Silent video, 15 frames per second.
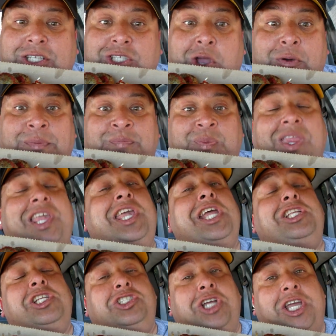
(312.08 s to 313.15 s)
So
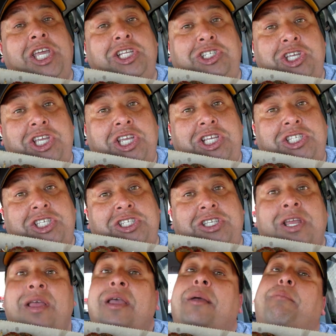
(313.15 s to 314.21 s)
get to Chuck E.
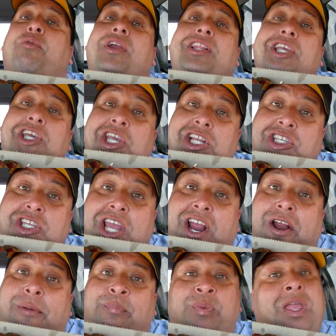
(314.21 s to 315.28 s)
Cheese's, bring the kids
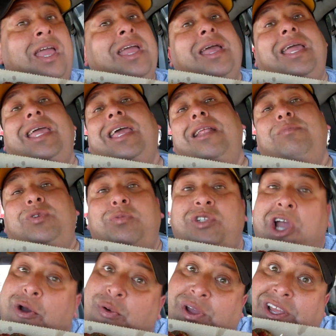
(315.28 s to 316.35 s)
there, get them some
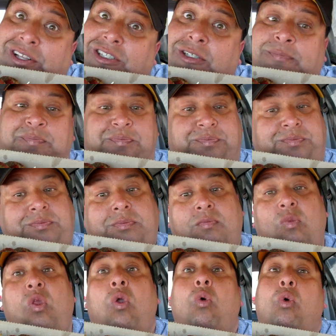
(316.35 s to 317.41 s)
tokens,
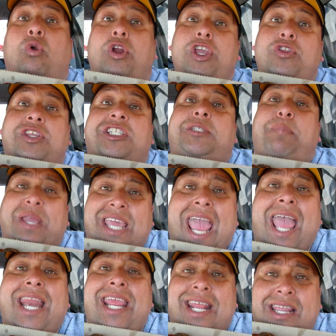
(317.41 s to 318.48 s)
order you the
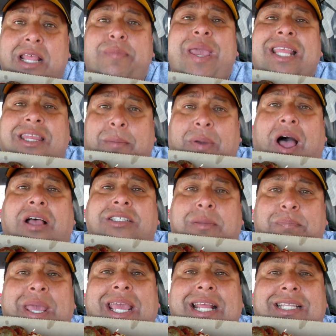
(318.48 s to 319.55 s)
spaghetti and the
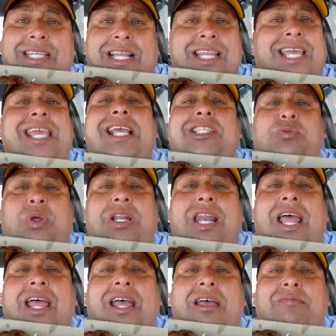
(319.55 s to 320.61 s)
meatballs of pizza, and the kids
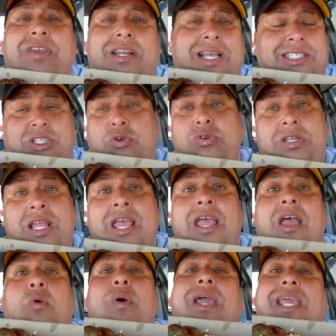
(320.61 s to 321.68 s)
will love it. Because
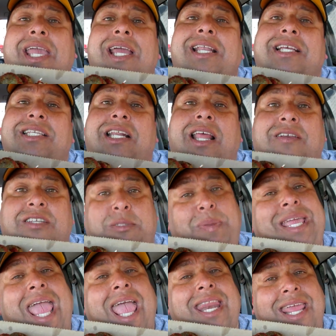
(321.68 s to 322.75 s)
what kid doesn't love
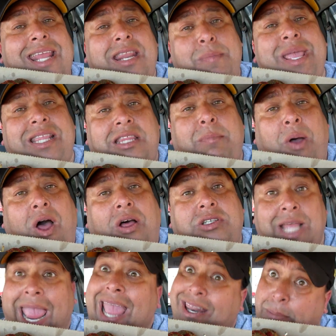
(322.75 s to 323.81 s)
spaghetti and the
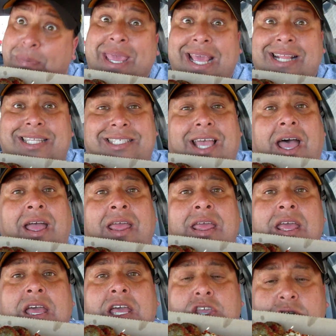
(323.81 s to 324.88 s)
meatballs and the pizza?
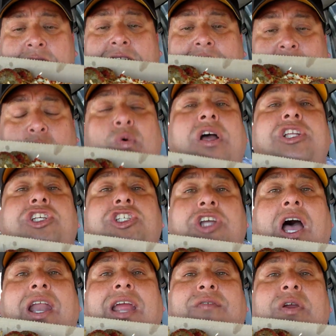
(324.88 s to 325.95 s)
You can get it in one
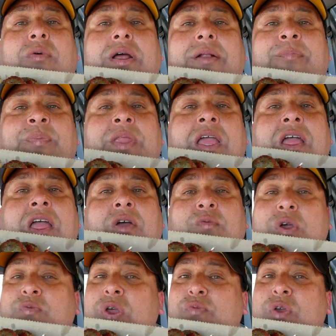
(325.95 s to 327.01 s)
shot, everyone.
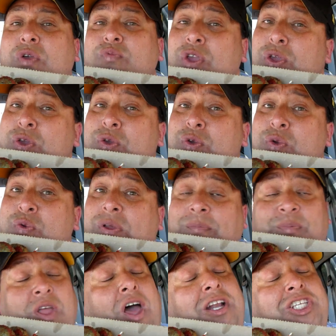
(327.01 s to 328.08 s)
Woo, woo, woo, woo.
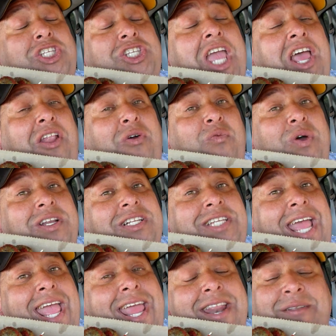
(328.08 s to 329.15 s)
On a scale of 1 to
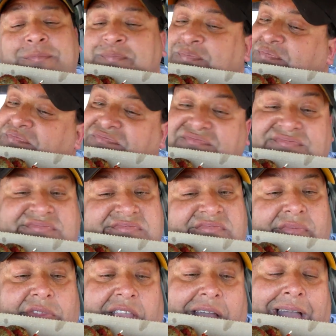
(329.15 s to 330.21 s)
10,
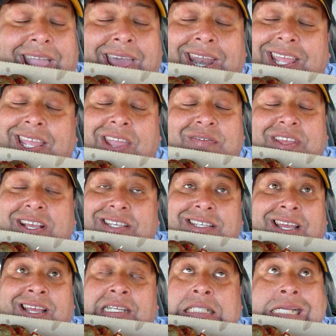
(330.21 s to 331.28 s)
I got to give
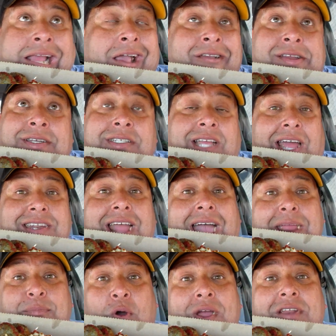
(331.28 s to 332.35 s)
this a
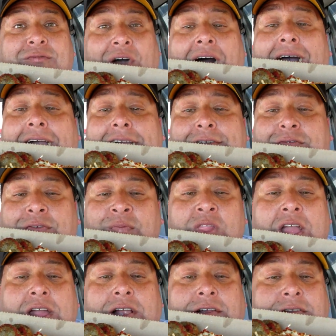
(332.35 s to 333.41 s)
9.5
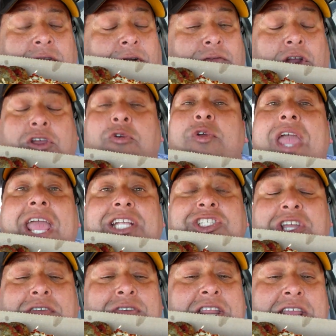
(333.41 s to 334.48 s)
for
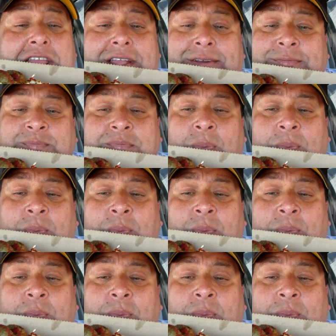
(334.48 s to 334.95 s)
creativity,